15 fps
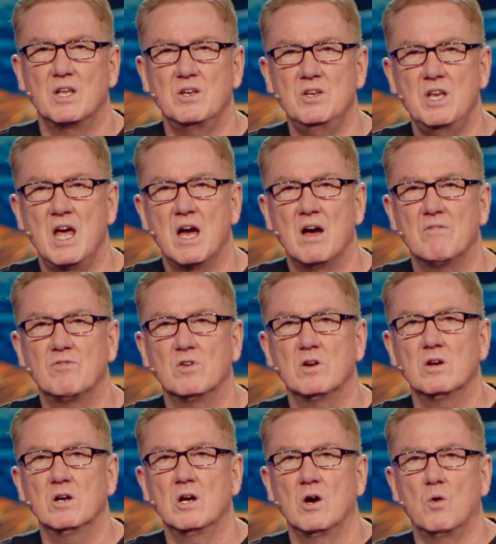
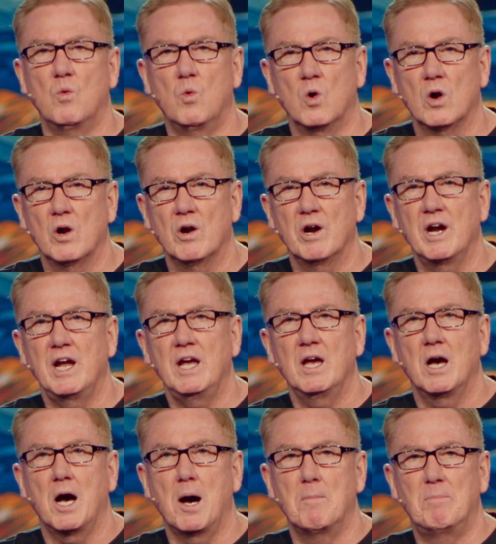never worry
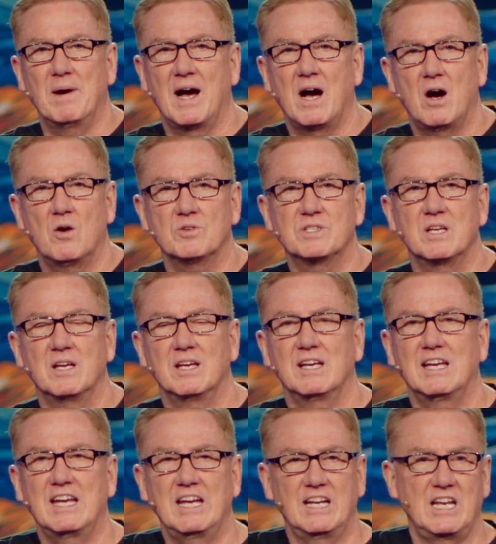about
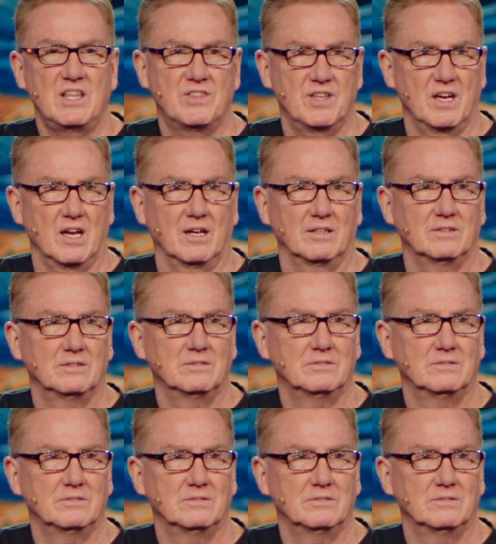anything.